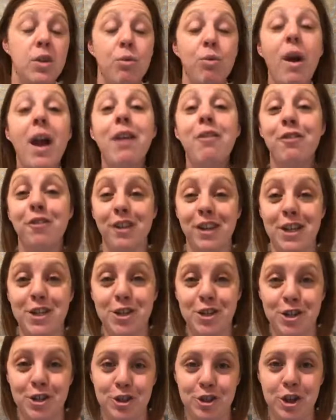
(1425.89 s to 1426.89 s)
right
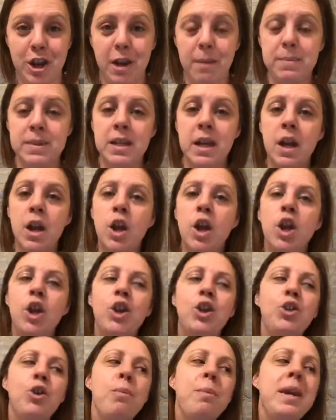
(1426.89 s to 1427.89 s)
relationships,
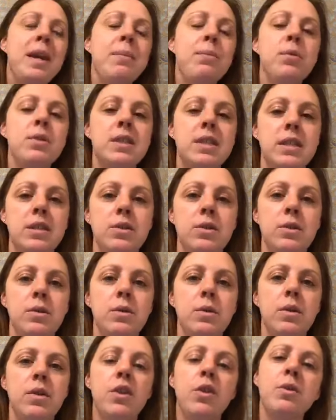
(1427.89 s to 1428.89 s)
you'll be able
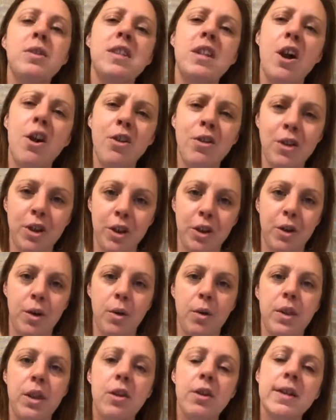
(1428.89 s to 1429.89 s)
to, they'll tell
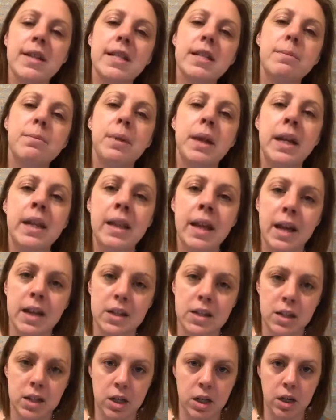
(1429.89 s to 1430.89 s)
you, they'll explain
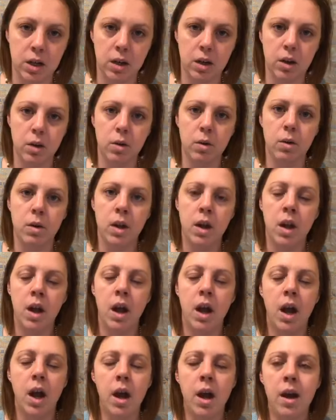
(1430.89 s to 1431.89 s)
that to you.
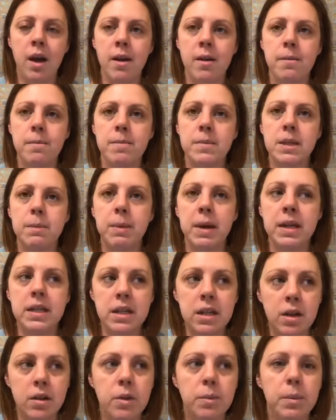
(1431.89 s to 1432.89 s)

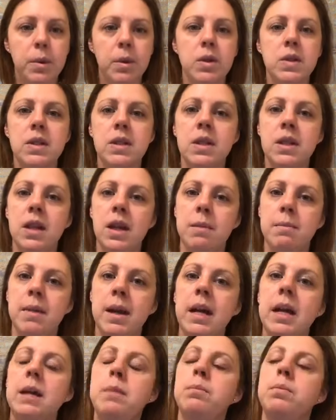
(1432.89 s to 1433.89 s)
Depending on the person, they
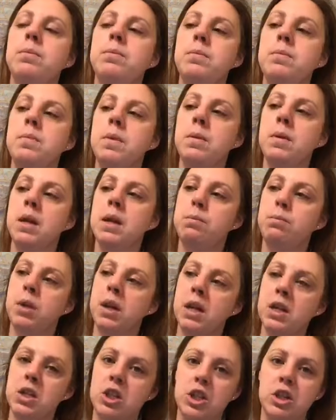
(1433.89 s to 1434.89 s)
might
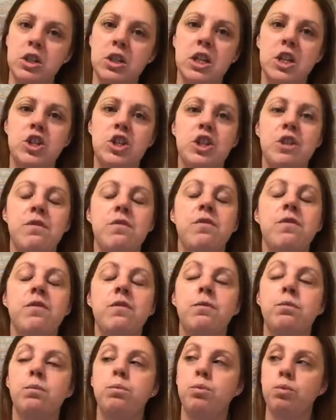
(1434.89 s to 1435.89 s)
bring it to your
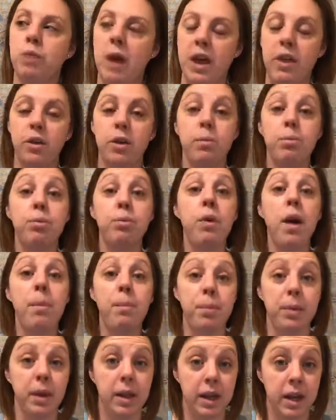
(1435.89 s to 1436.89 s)
attention rather
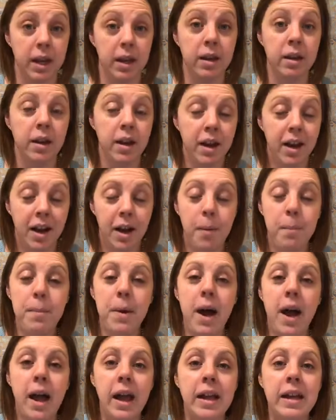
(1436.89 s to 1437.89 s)
abruptly,
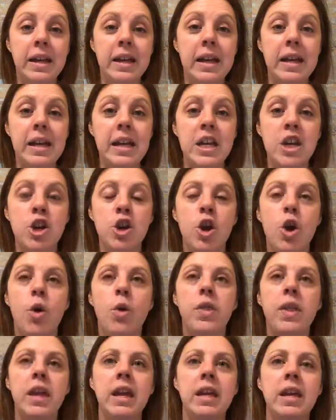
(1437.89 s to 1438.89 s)
but you know,
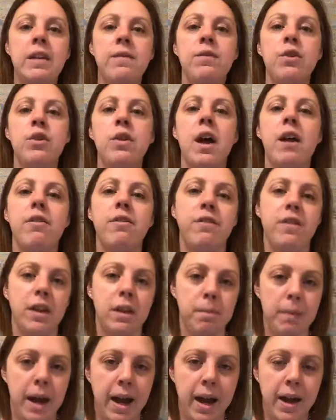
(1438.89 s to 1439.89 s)
they give you that
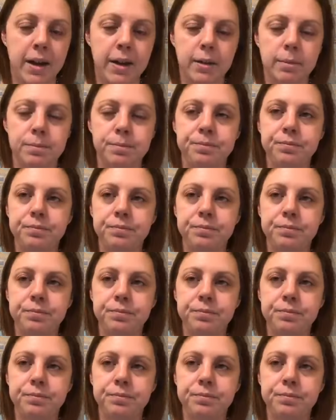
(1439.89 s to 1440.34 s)
feedback.